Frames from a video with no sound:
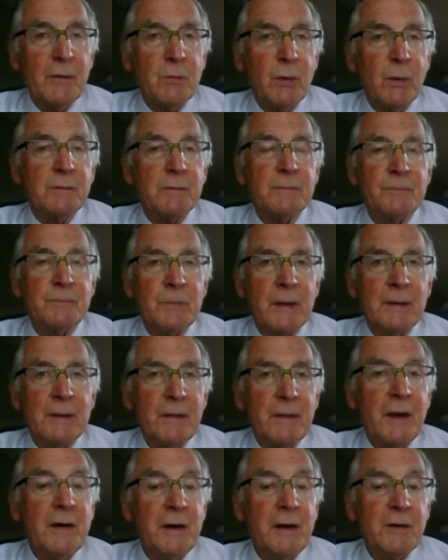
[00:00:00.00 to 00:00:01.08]
what
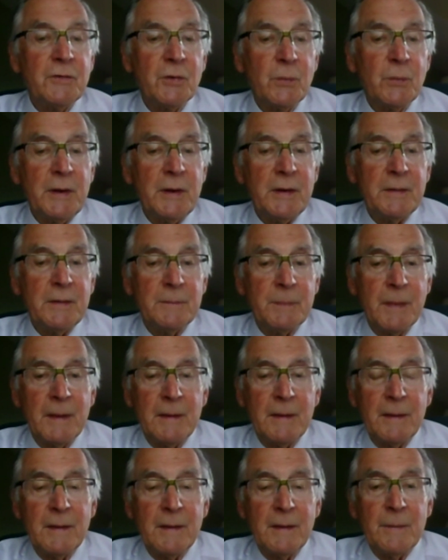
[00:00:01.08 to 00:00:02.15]
they need to read.
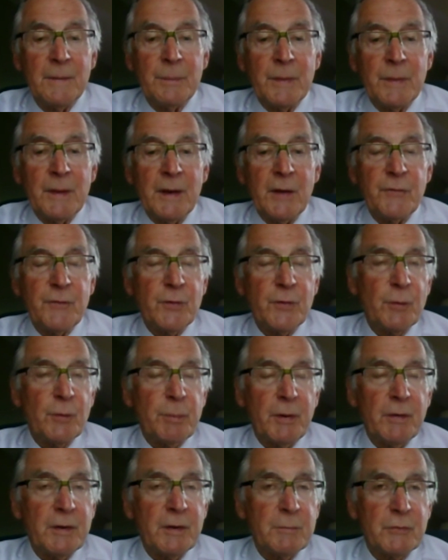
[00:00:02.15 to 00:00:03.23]
If you're
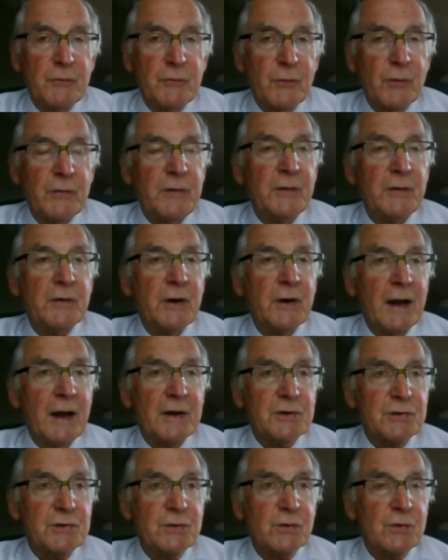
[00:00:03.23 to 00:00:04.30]
appearing before the
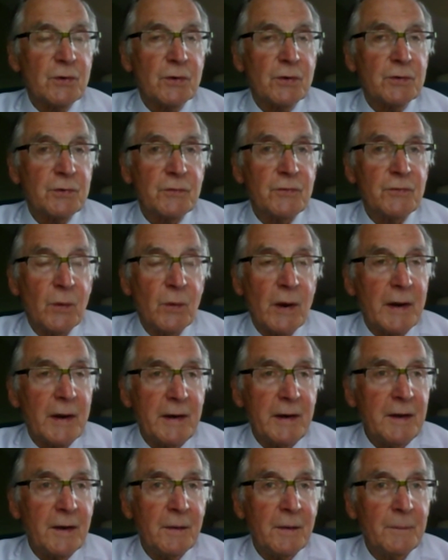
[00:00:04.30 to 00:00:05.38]
International Court, you've no
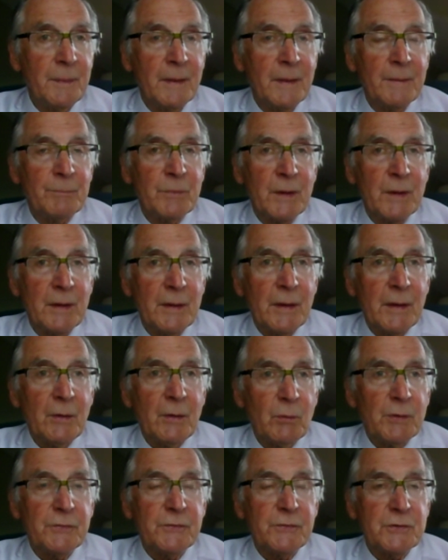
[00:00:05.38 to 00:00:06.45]
idea
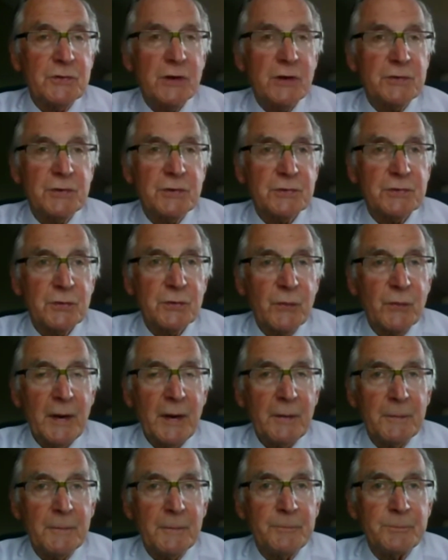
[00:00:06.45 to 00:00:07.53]
what the judges have
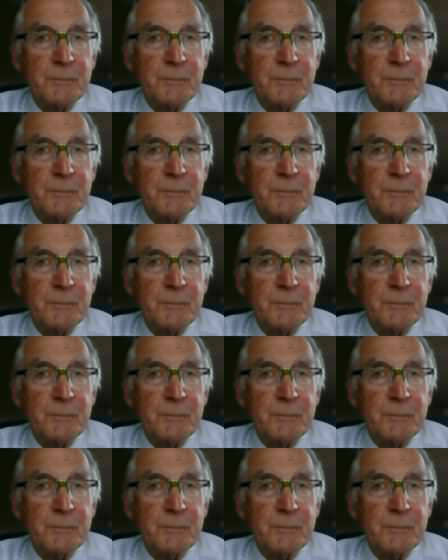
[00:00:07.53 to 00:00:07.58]
read.